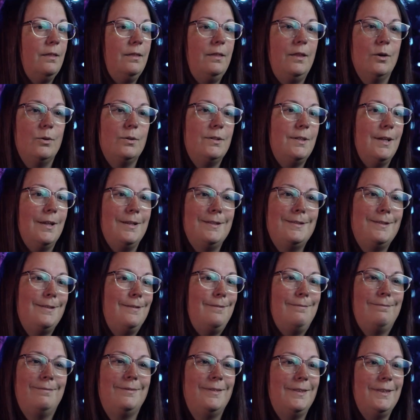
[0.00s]
those things,
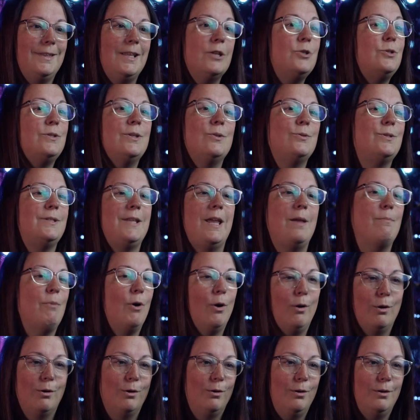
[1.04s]
those same
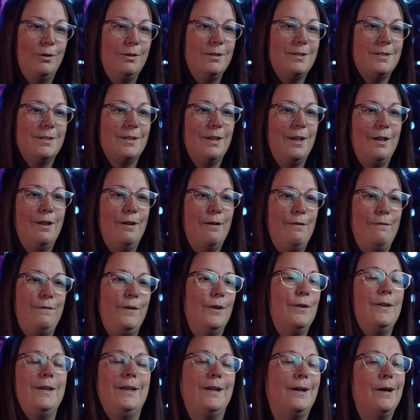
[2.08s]
hurdles
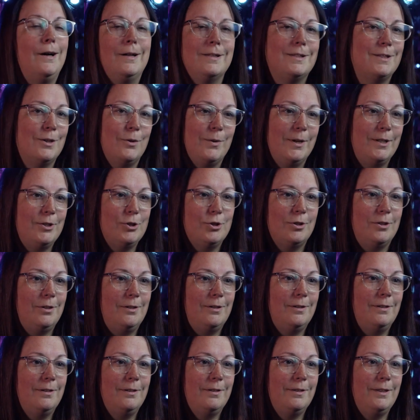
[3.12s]
feel
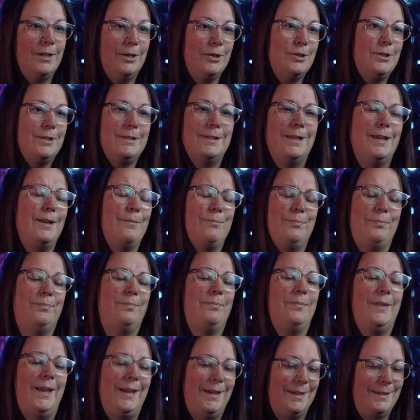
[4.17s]
inconsequential. They're just like,
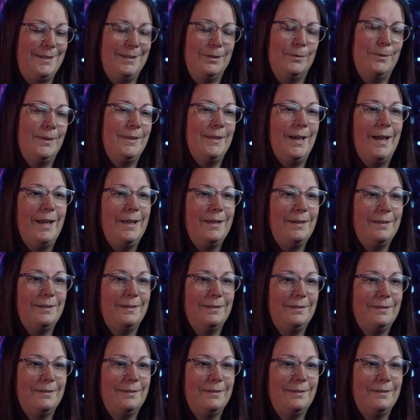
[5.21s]
I can deal with that.